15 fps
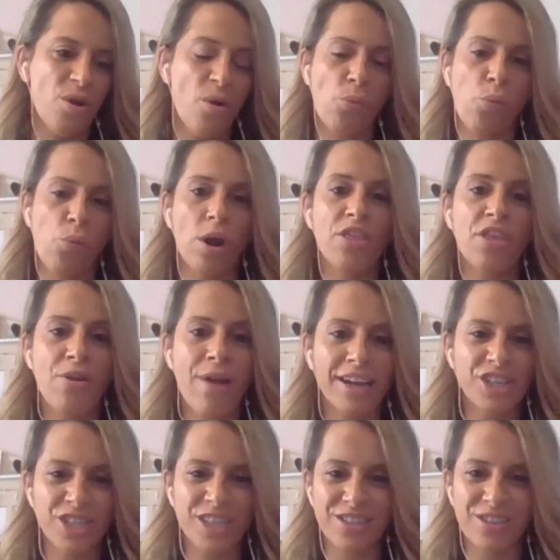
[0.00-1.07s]
What are their
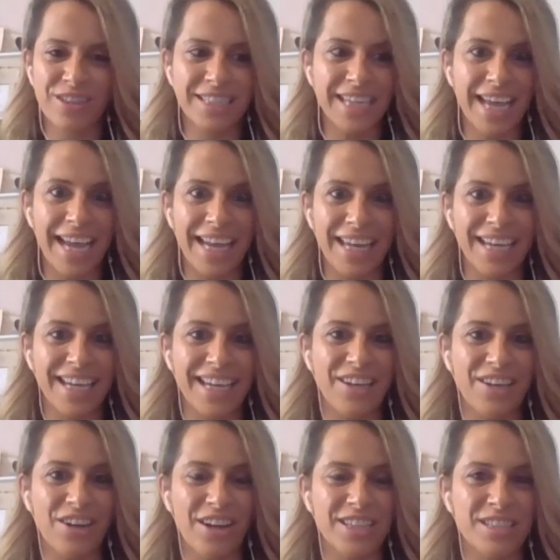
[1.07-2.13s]
actions on the daily?
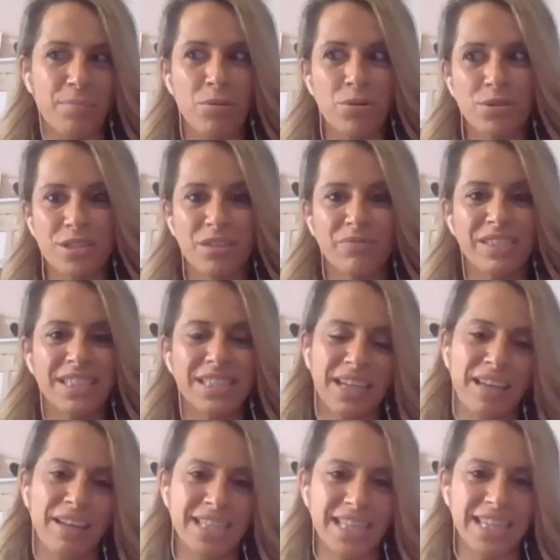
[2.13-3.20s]
Is it positive?
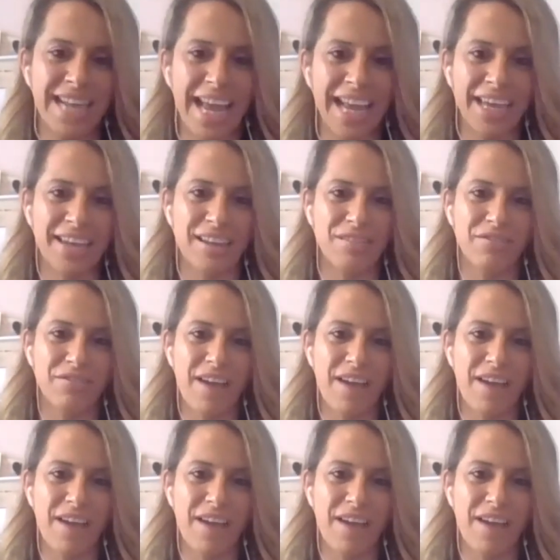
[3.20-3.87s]
Is it negative?